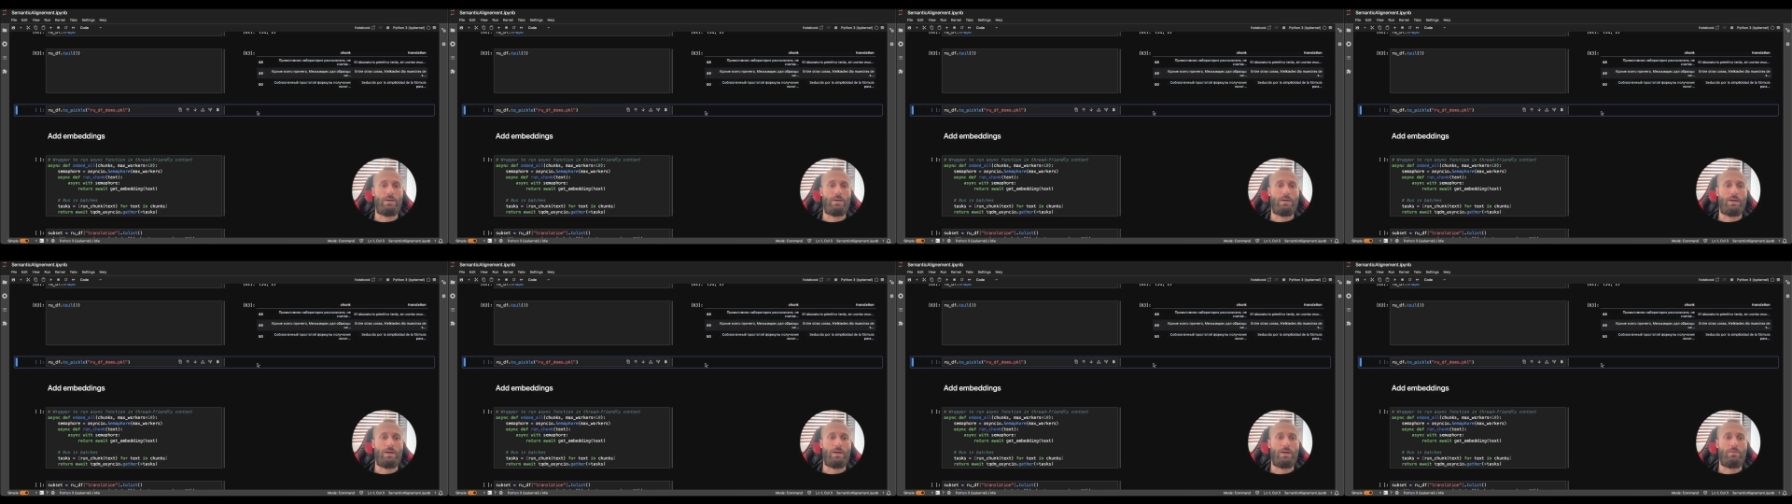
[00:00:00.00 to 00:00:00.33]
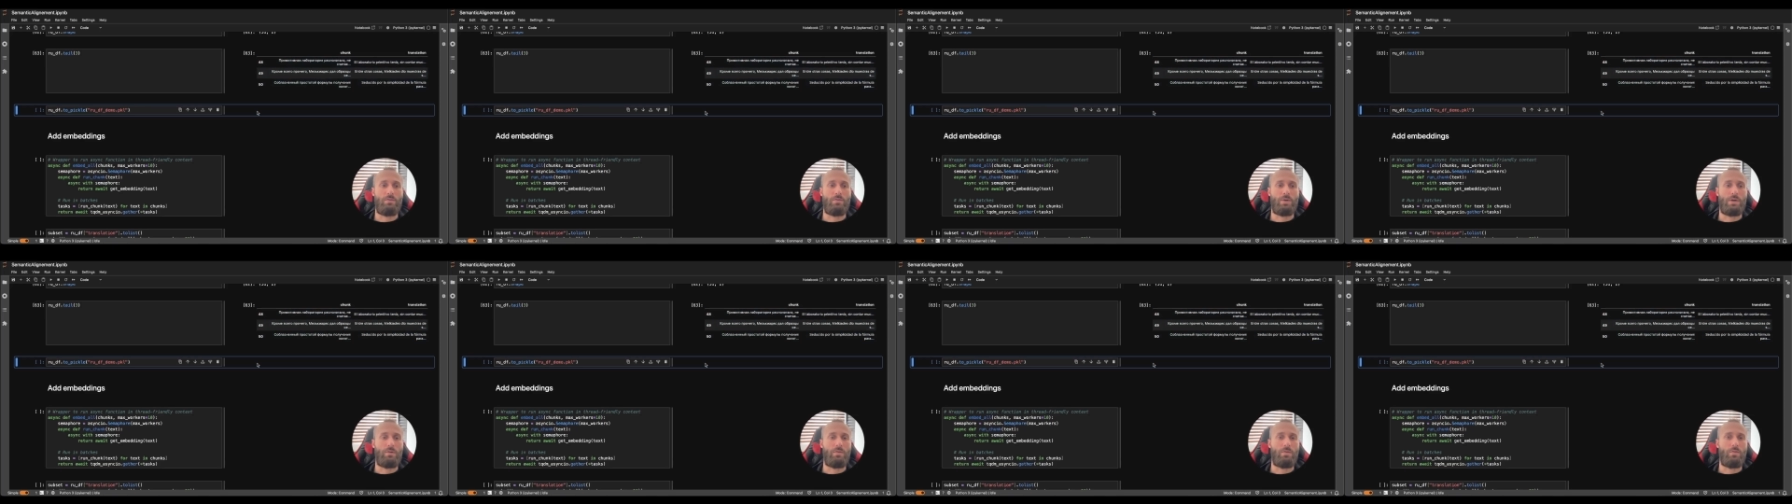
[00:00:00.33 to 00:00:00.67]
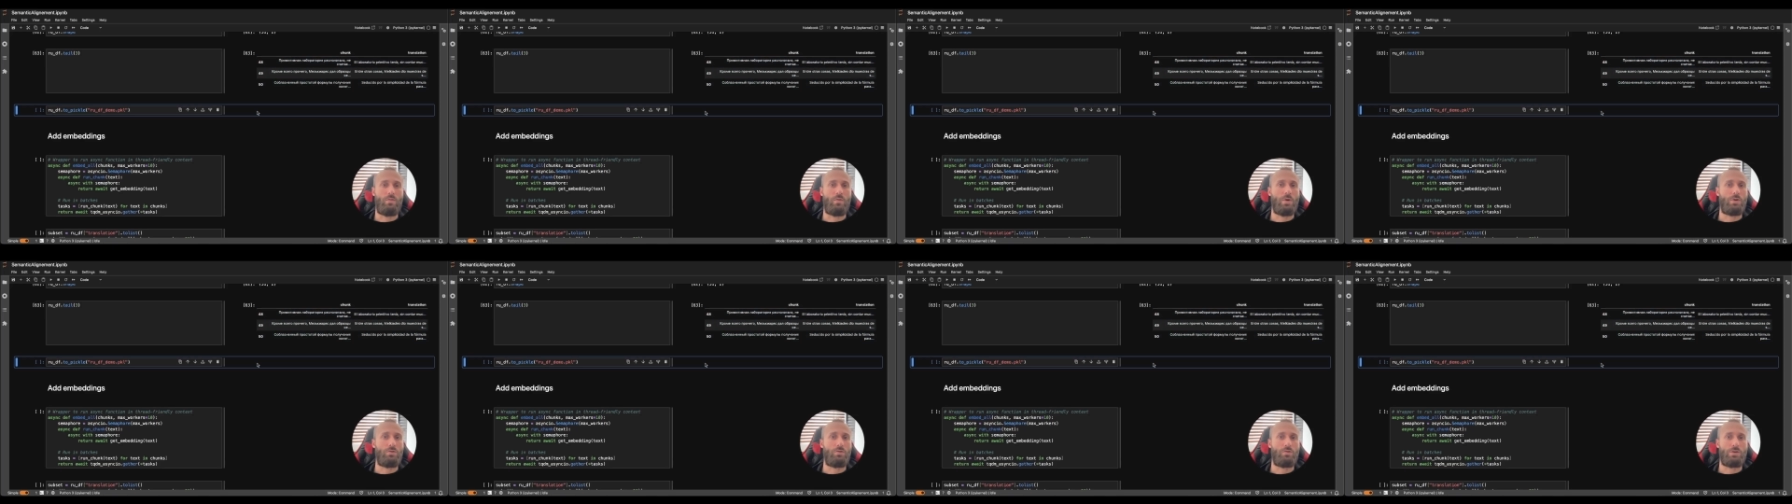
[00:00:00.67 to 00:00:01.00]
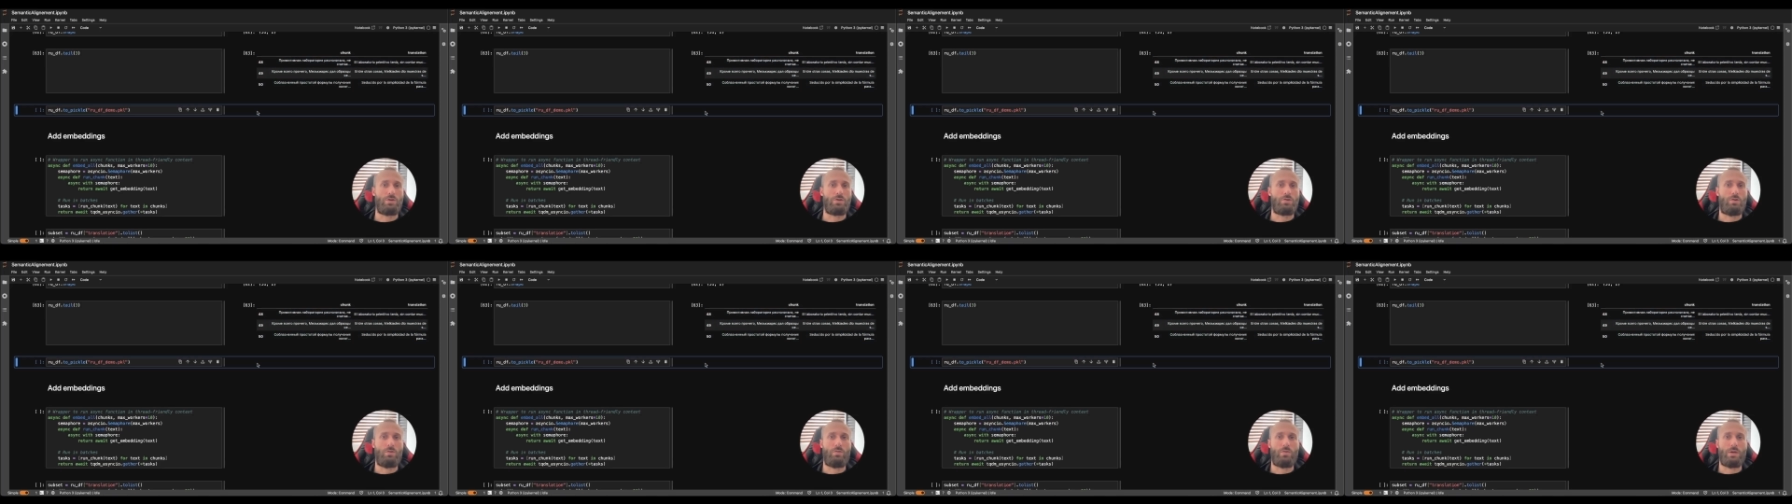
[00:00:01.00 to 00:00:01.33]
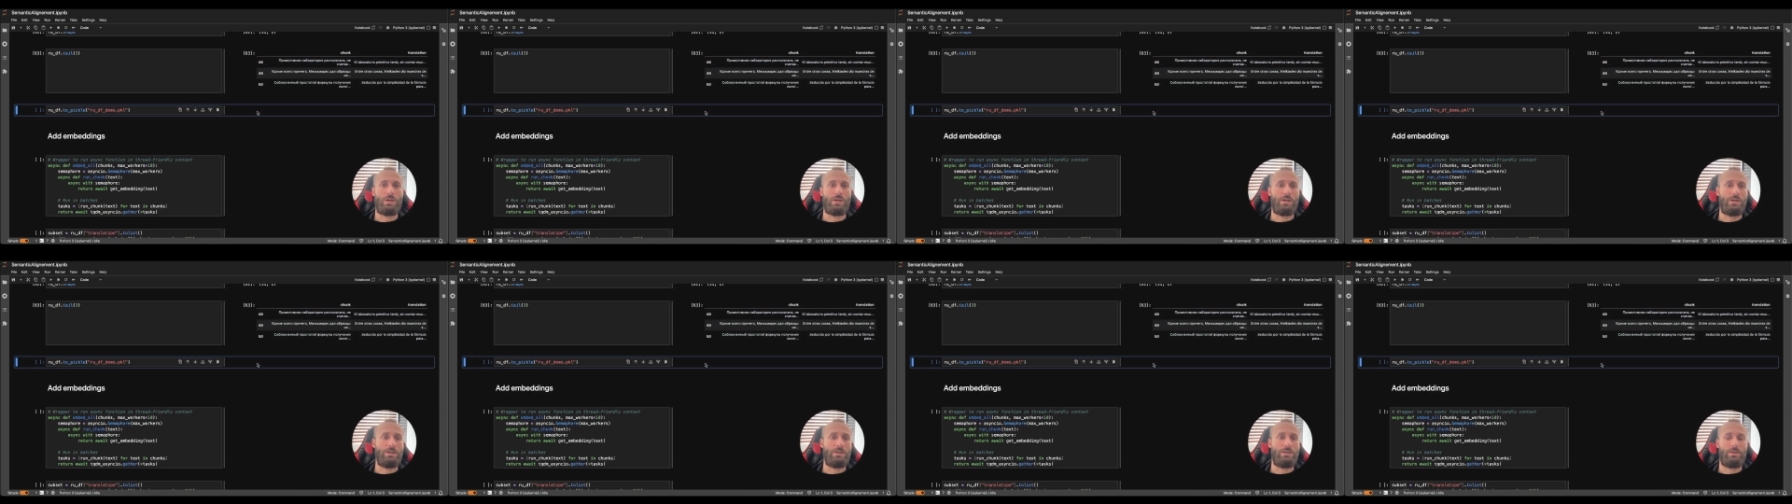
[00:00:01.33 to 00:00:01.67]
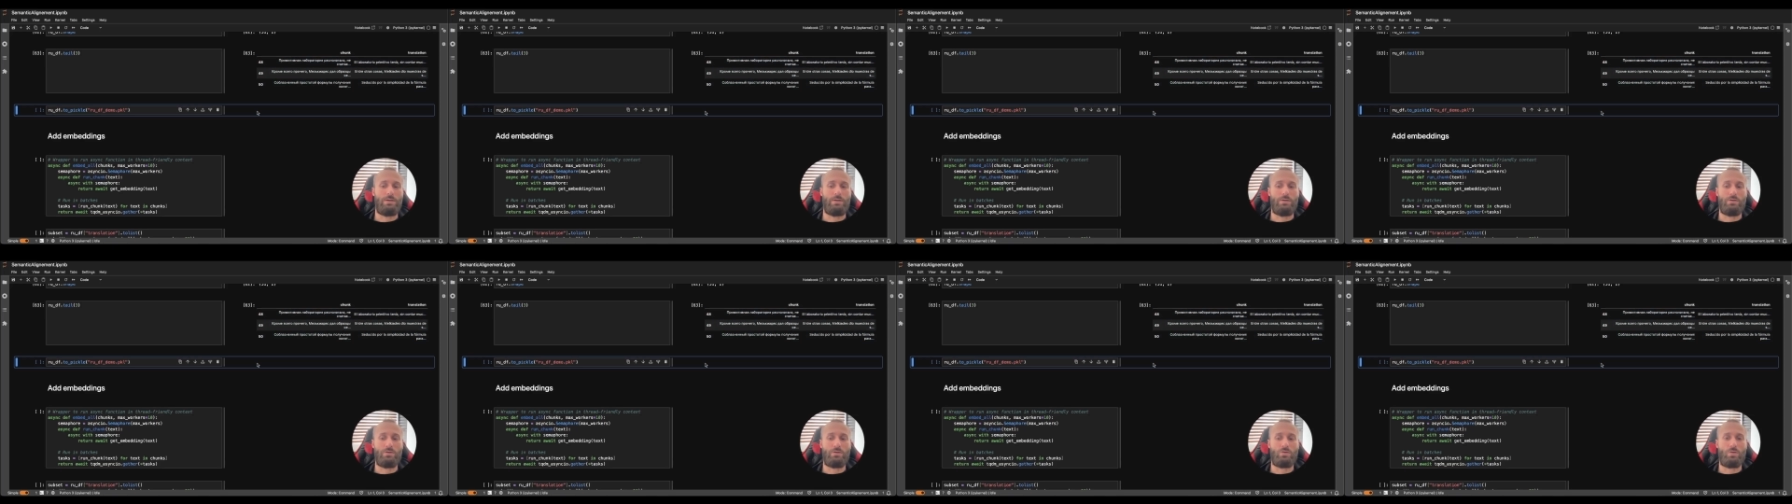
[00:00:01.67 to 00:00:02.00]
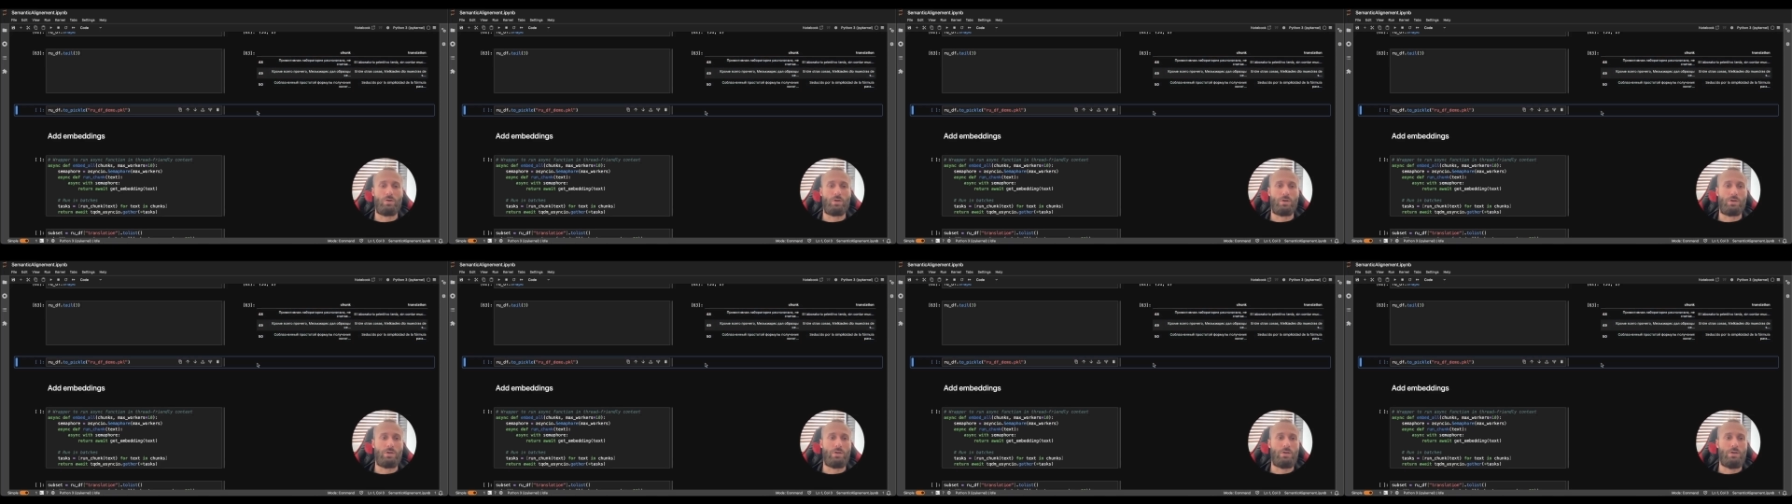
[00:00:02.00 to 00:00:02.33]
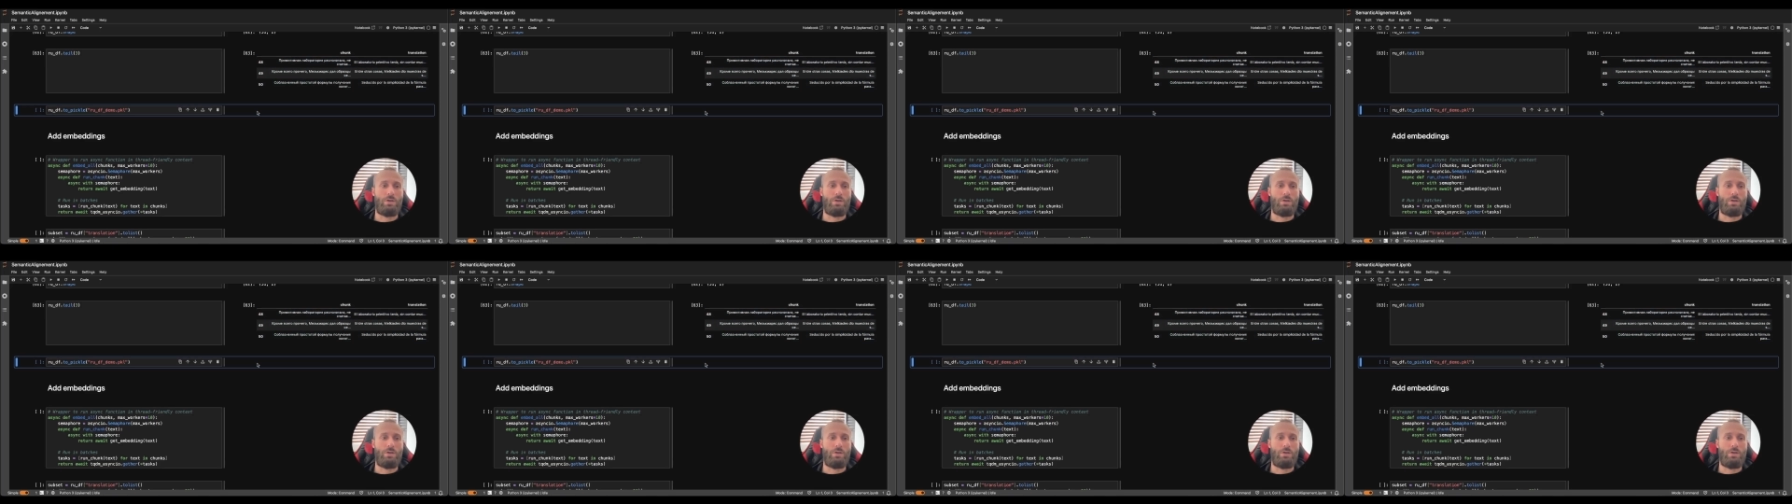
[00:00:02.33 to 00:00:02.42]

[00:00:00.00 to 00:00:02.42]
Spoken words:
And whenever we want to restore, we can easily restore it.